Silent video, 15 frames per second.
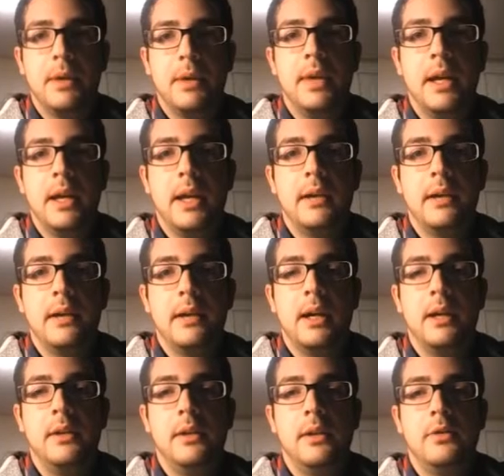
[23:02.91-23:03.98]

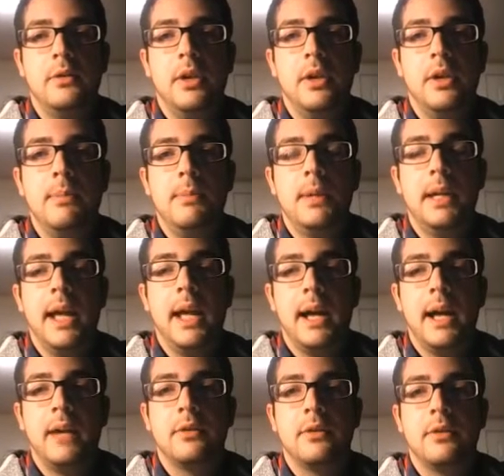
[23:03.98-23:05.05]
that is cheap to
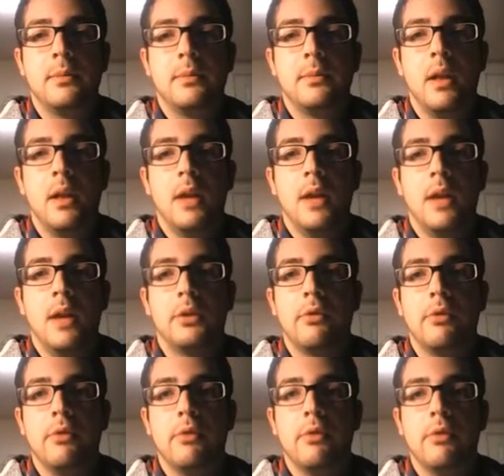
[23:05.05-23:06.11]
cast, but a lot to
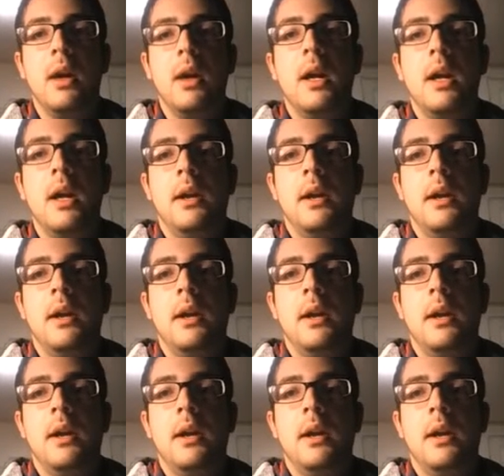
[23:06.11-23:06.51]
crew.